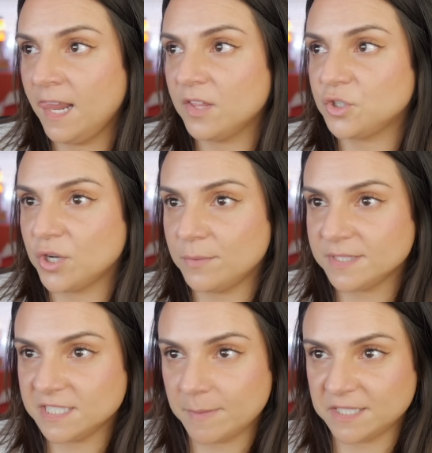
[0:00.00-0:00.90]
The train was
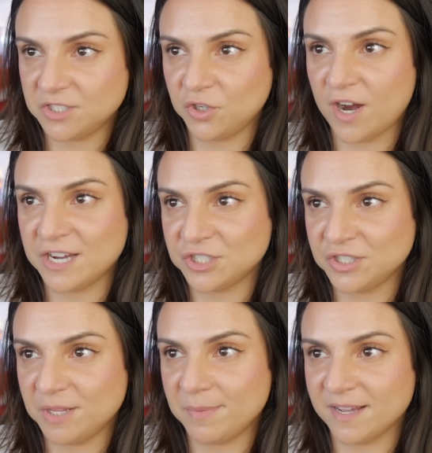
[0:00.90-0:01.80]
expected to crash into
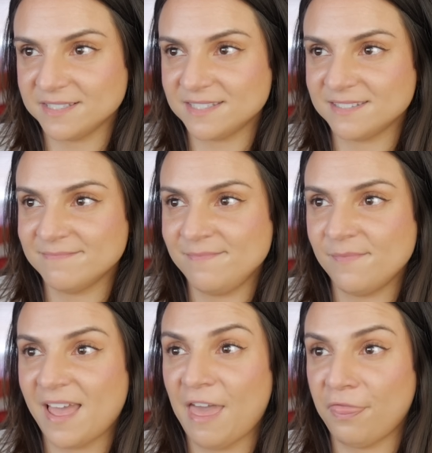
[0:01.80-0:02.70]
the bus
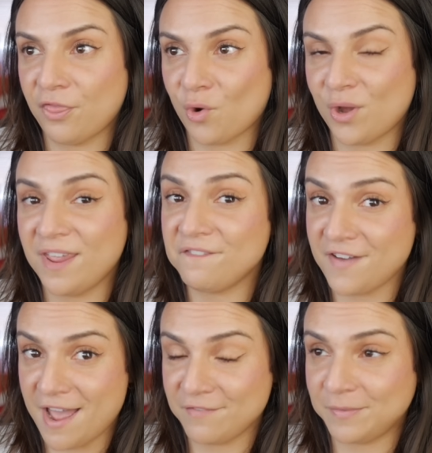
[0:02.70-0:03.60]
at
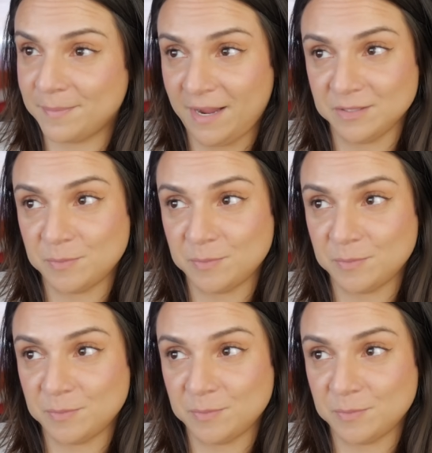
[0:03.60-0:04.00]
35 miles